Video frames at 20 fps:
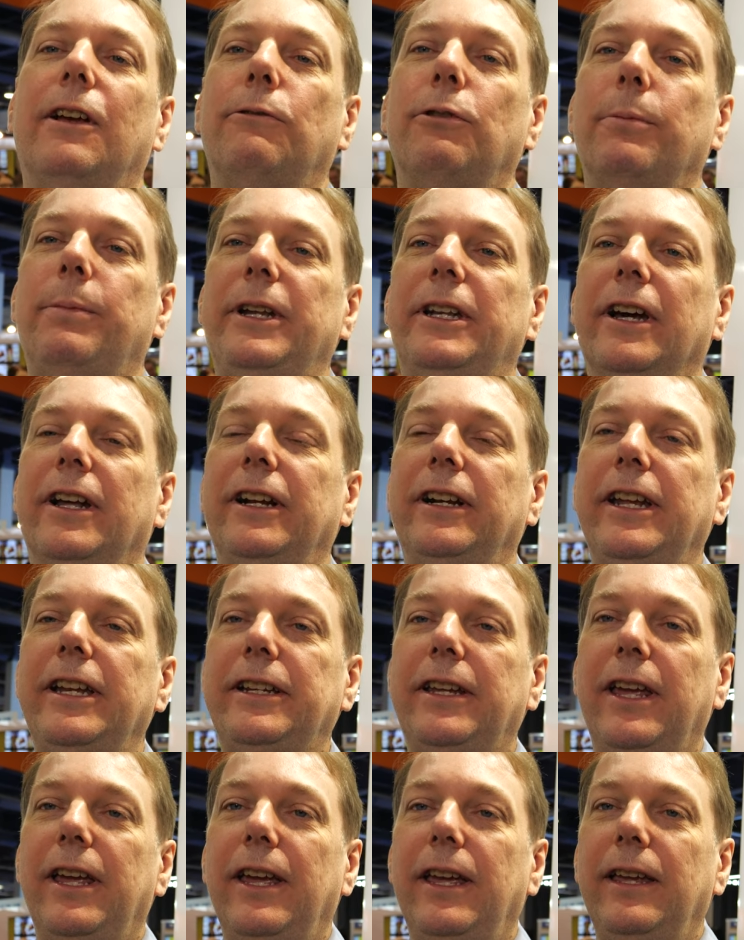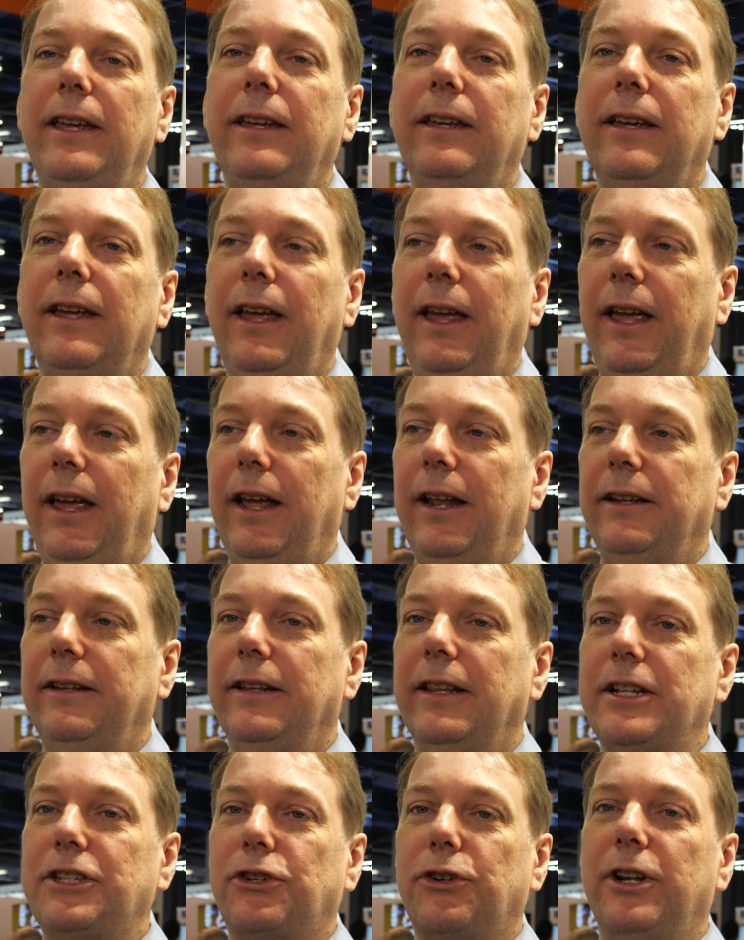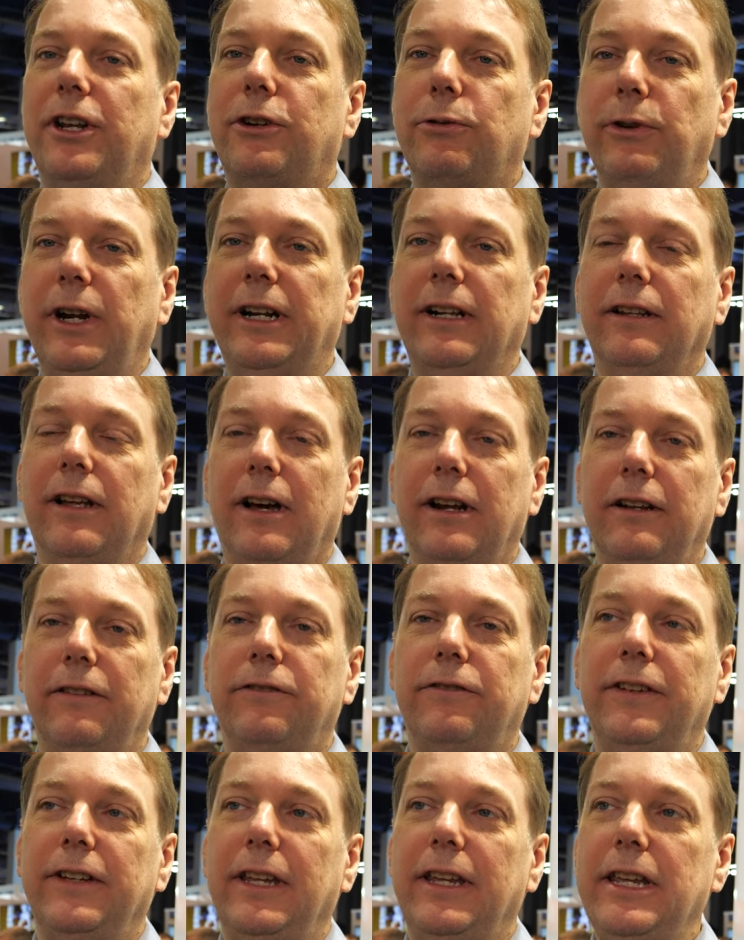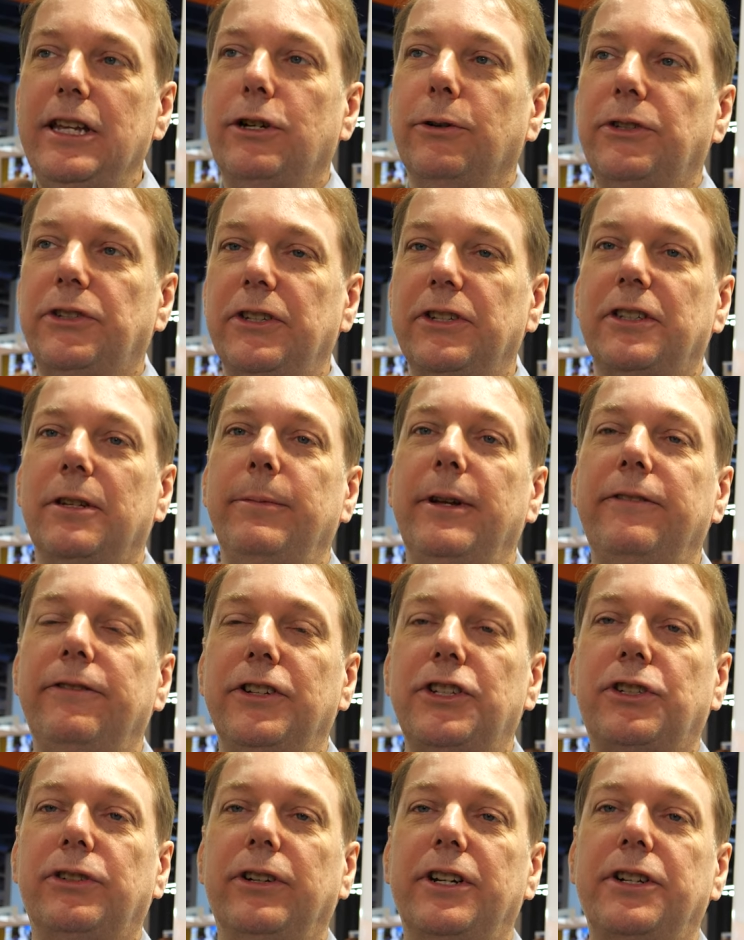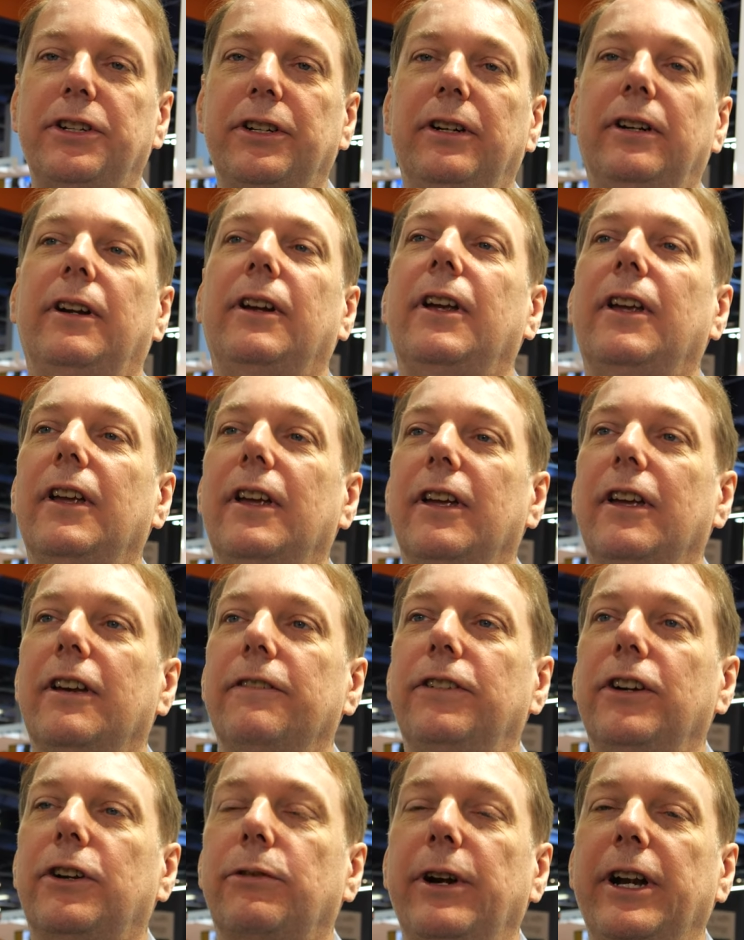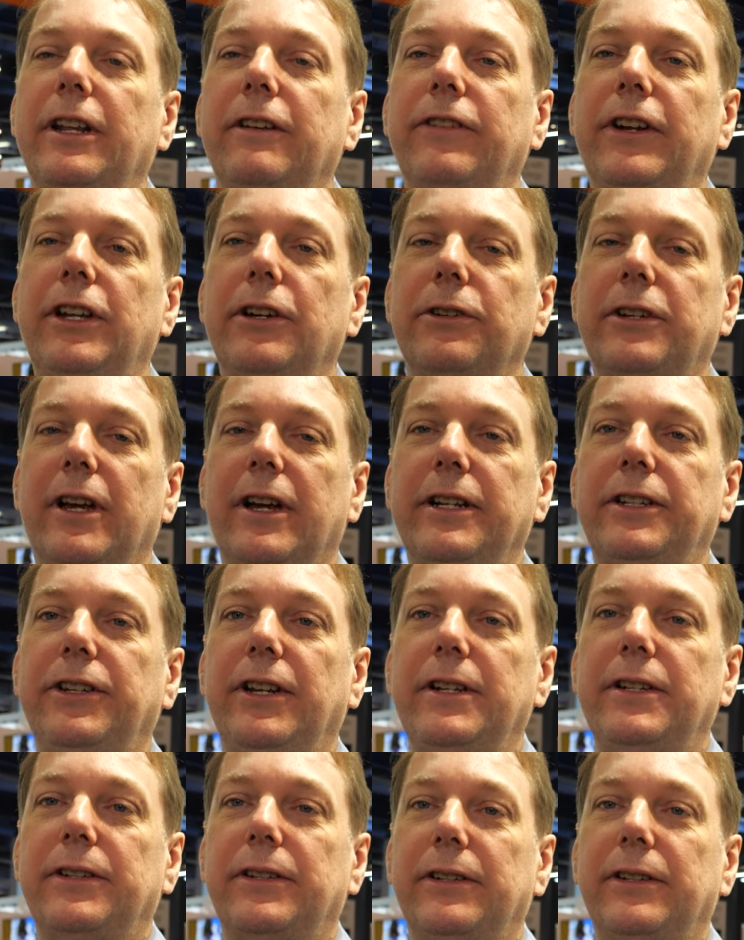We'll be done in 8K, and that's going to create a lot of ecosystem infrastructure for creating video content.